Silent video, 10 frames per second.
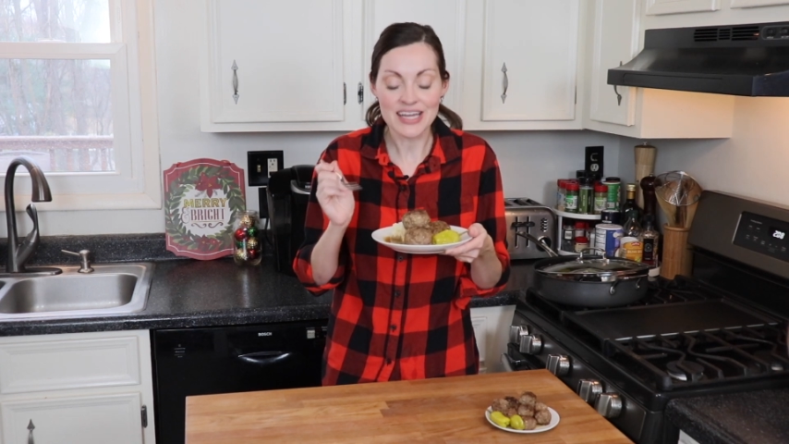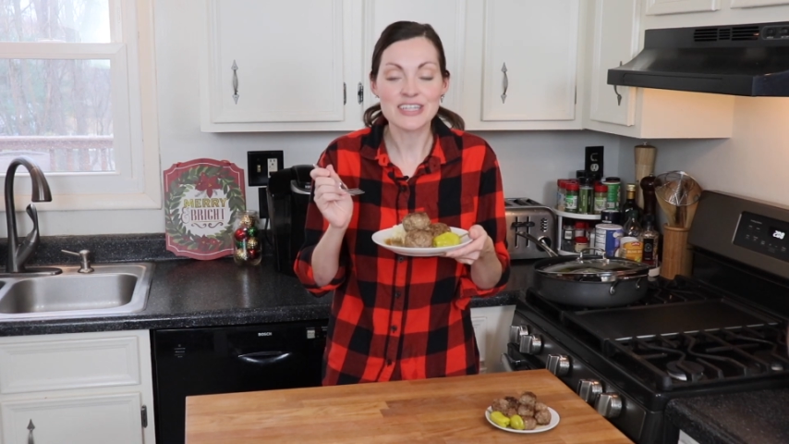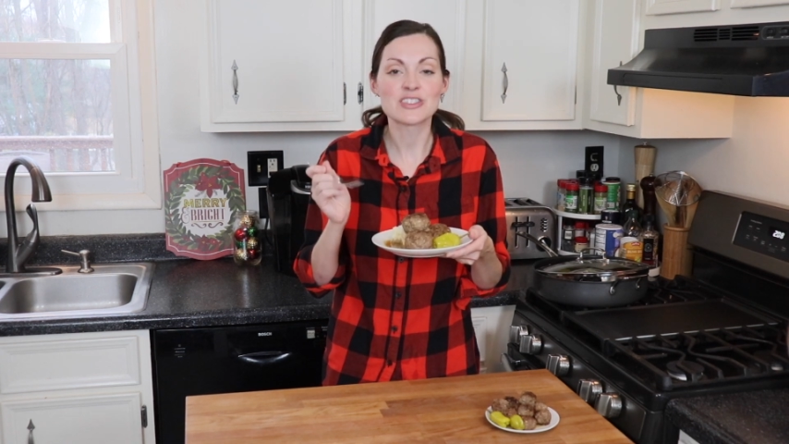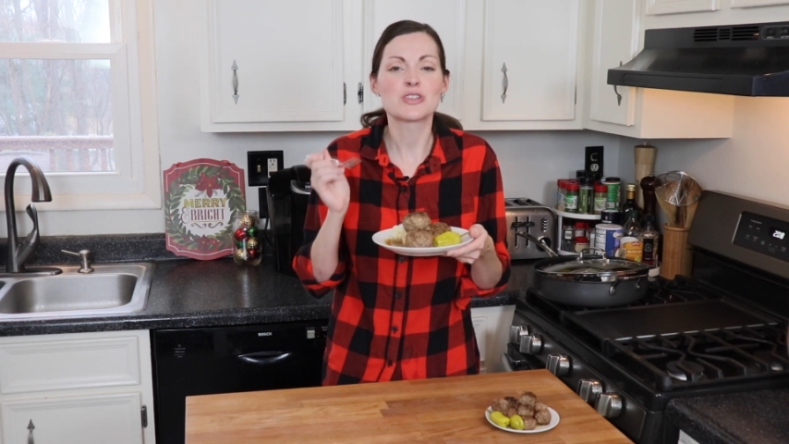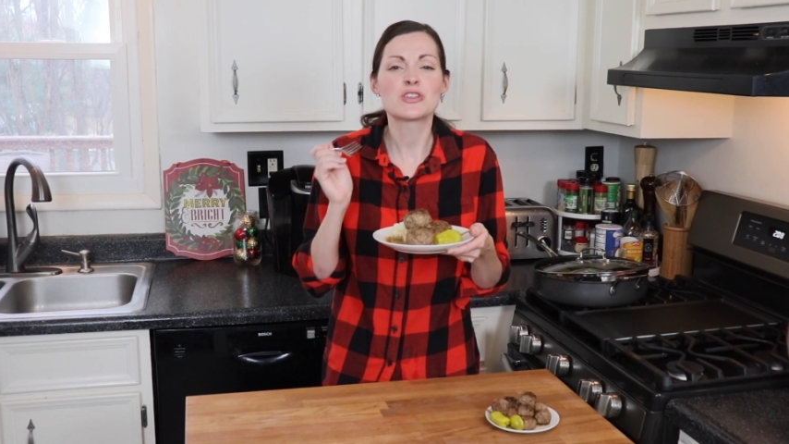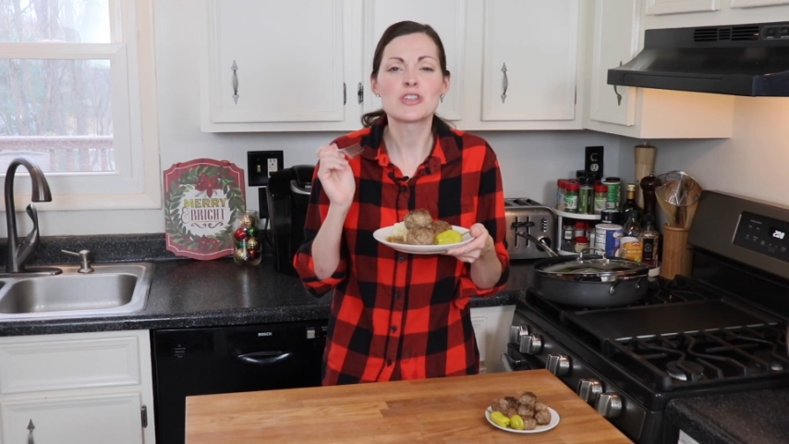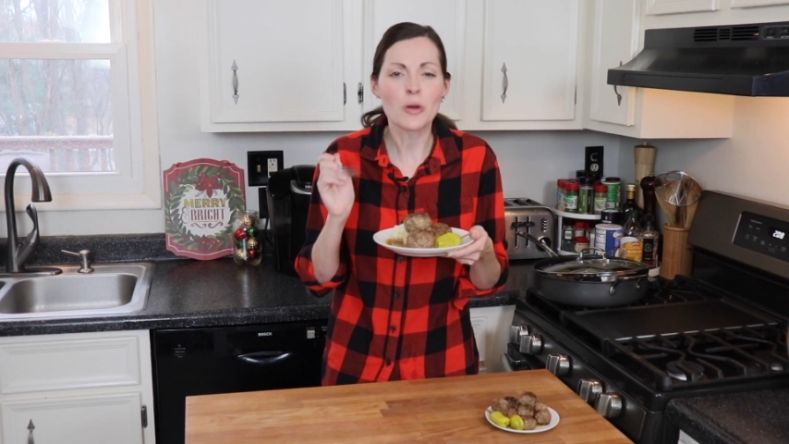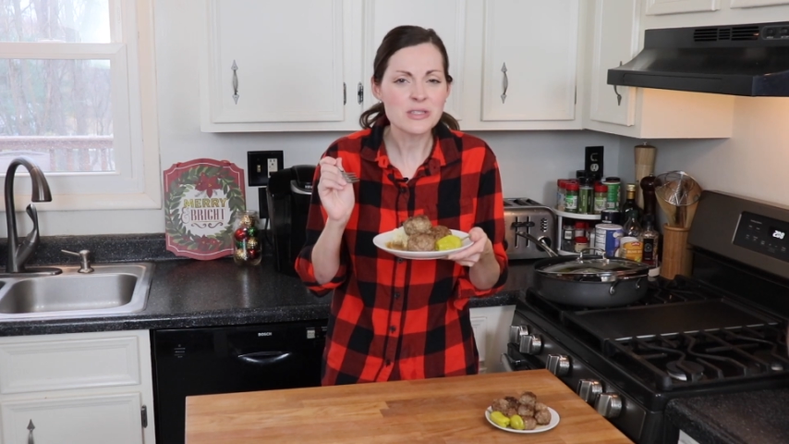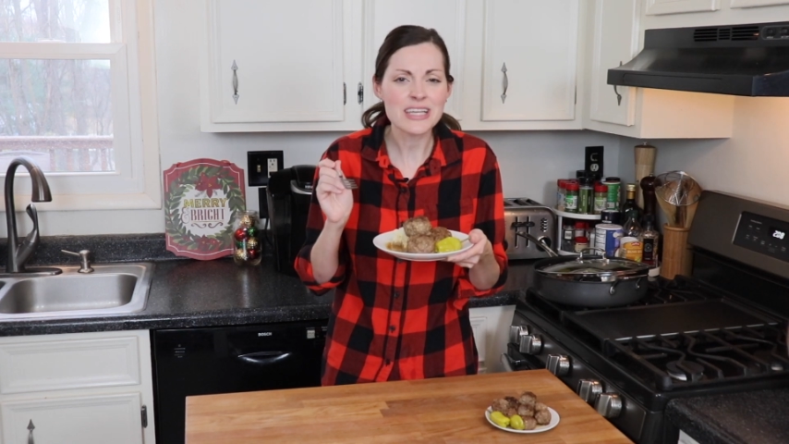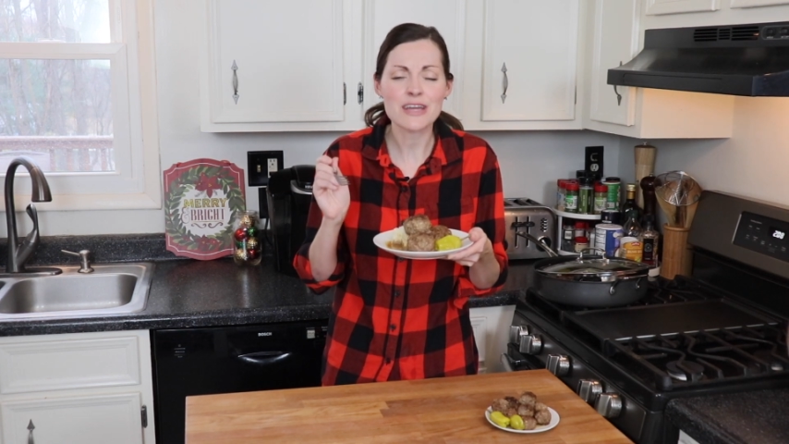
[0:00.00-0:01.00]
It is
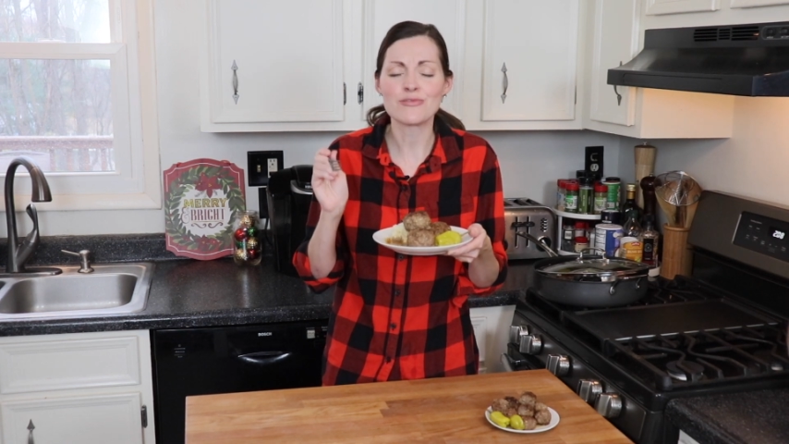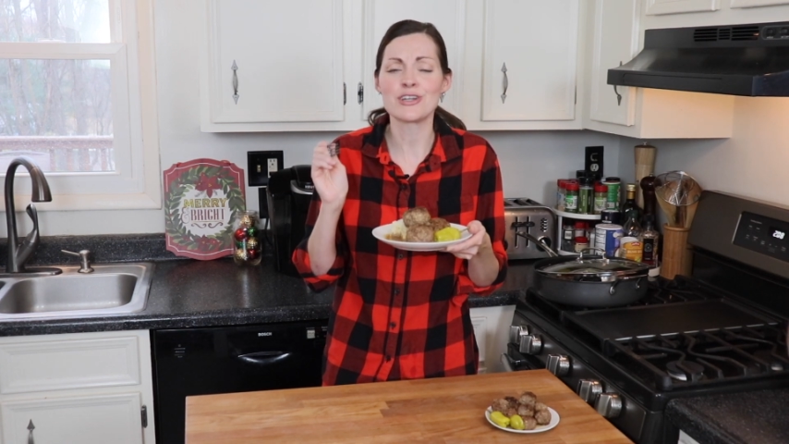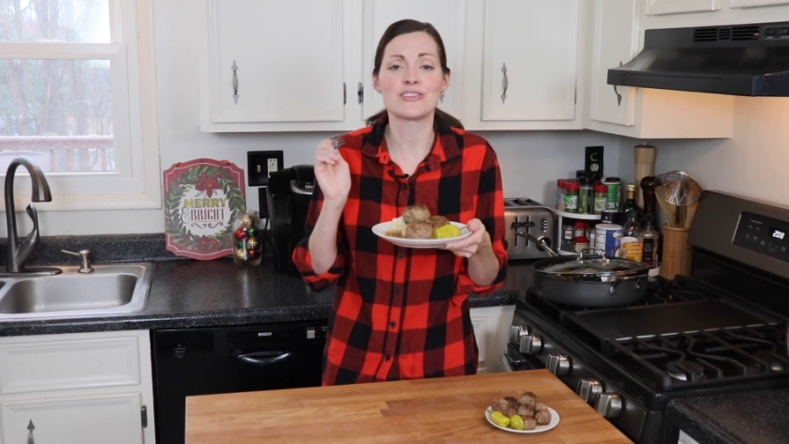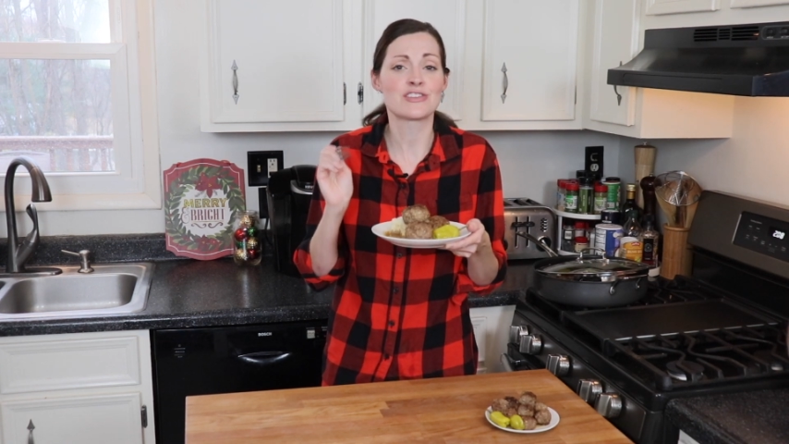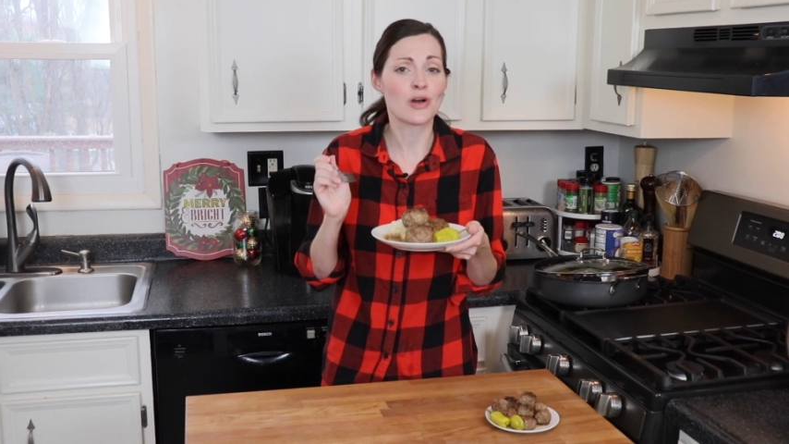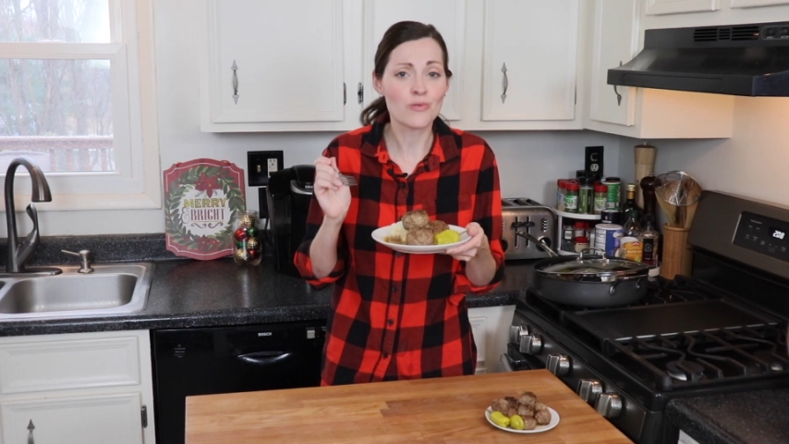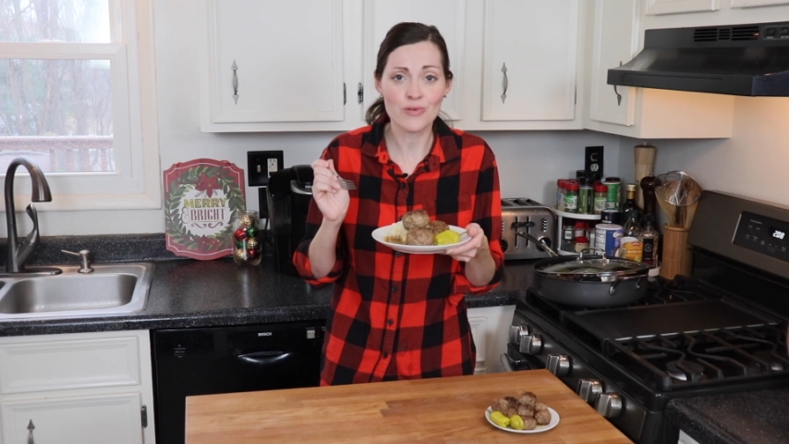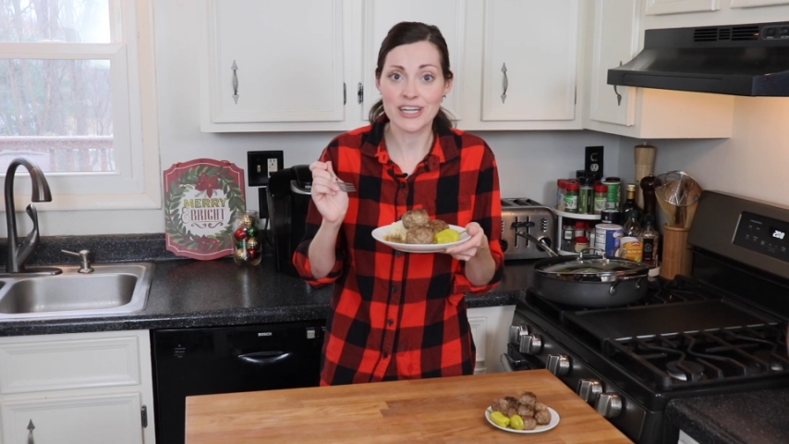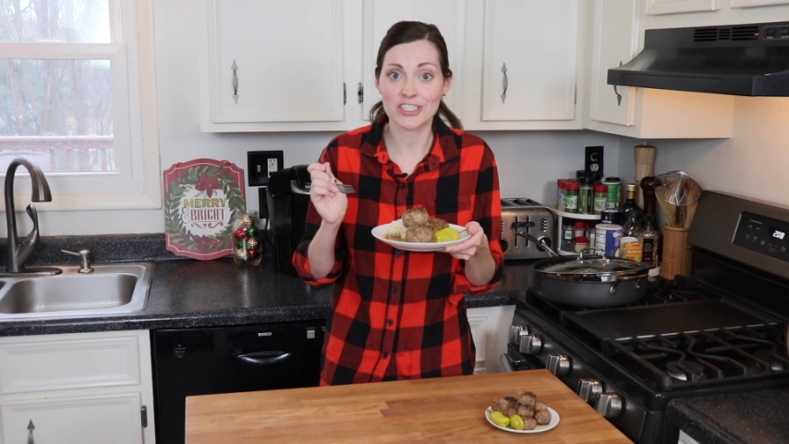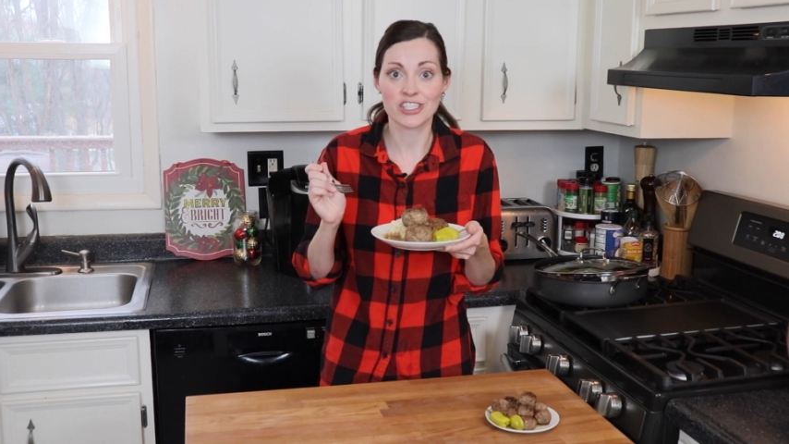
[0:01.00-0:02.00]
so savory, so
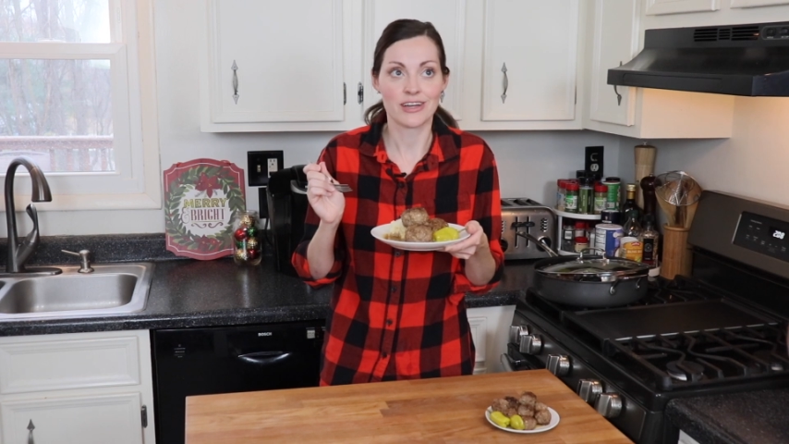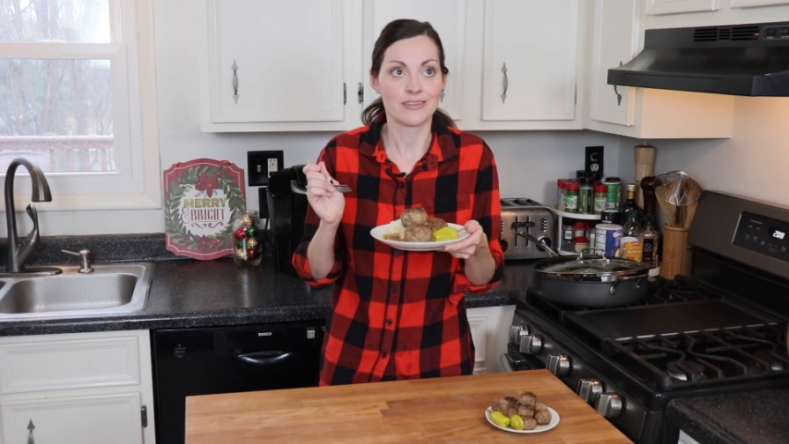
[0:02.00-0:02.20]
rich,